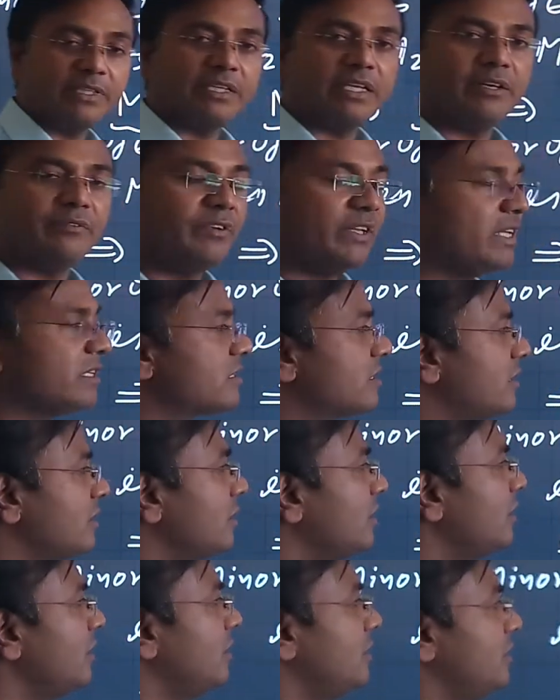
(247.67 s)

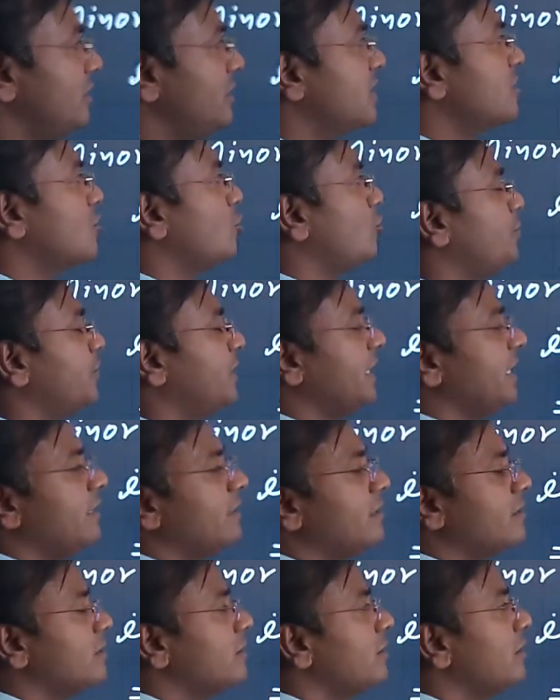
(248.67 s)
definition just
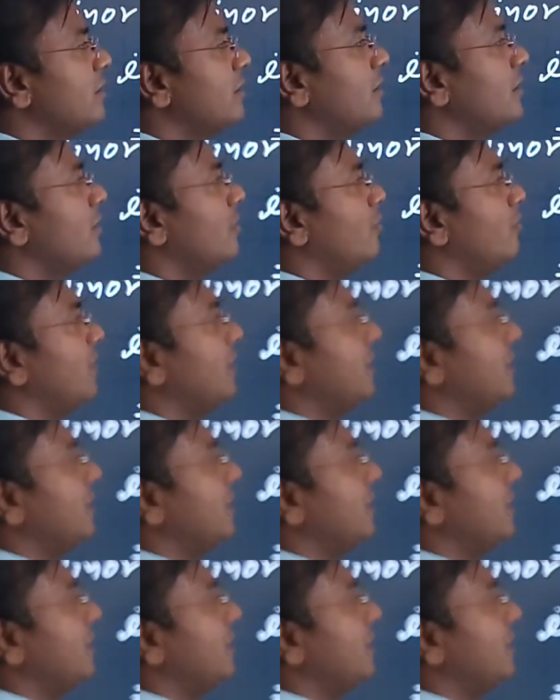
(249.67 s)
obtained by